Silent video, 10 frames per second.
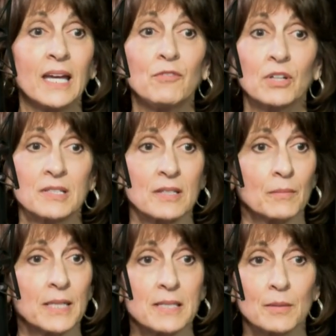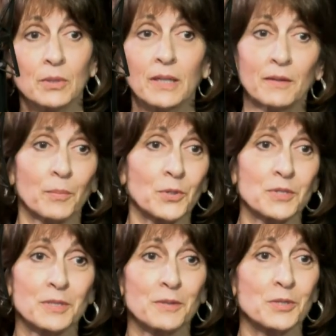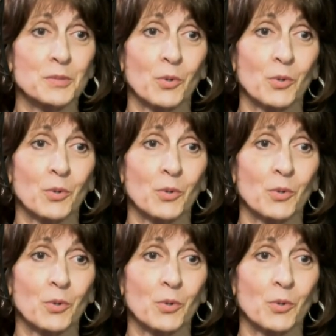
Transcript: you're going to sit on my table like the person did this